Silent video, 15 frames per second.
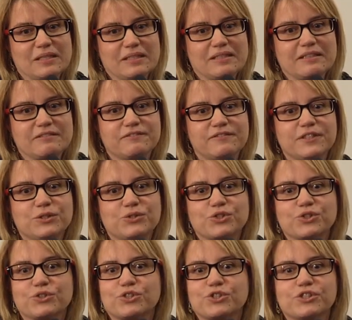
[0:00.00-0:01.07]
the
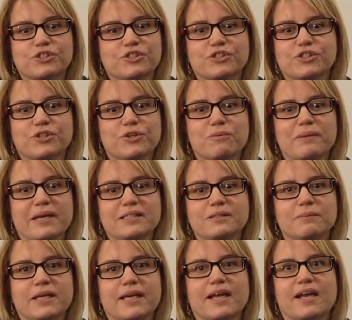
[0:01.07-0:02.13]
future just
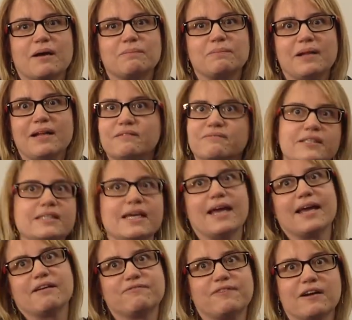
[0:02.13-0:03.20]
makes me get up every
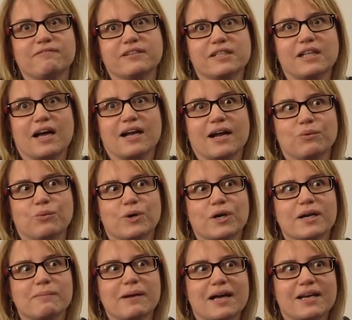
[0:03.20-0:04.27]
day at 5 o'clock. I
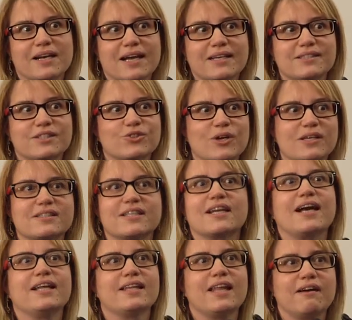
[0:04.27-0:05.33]
worry about it. I stress, and
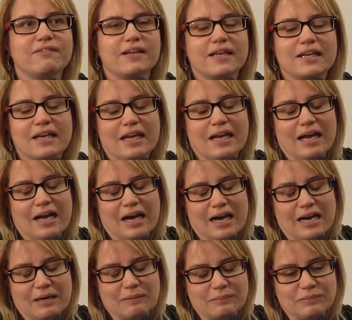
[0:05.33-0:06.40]
I love it.
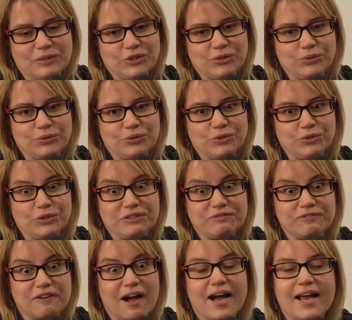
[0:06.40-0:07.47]
To
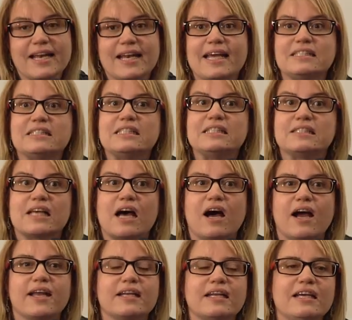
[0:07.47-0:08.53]
define and
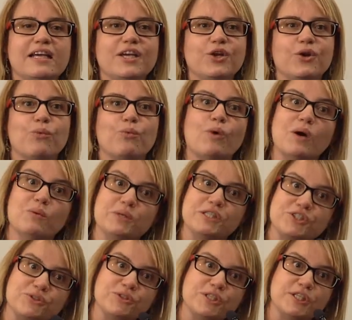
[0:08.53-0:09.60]
design, what we
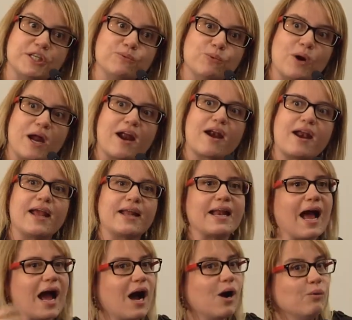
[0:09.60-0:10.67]
should wear and
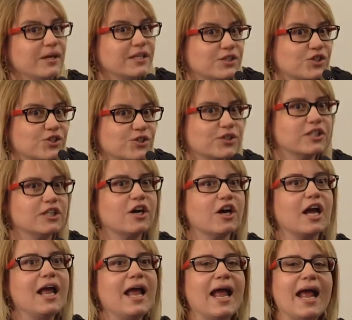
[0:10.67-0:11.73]
how it should
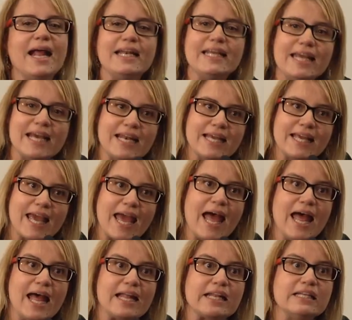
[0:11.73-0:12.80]
look. And yet
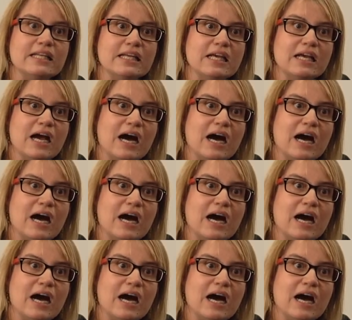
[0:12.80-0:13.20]
again,